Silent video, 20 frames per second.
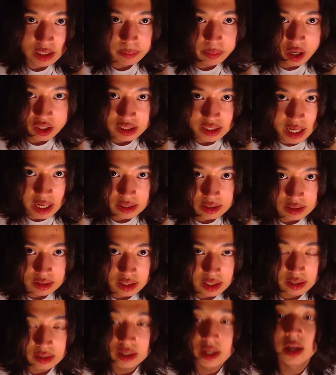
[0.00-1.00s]
a personality
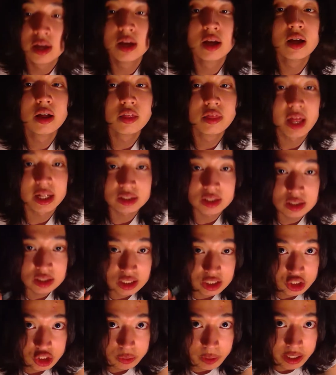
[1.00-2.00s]
thing. That's a
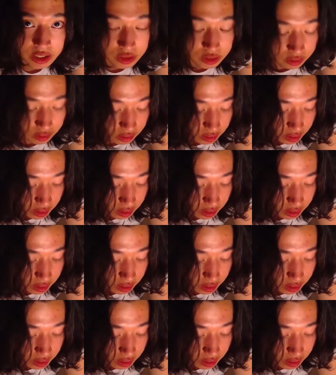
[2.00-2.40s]
situation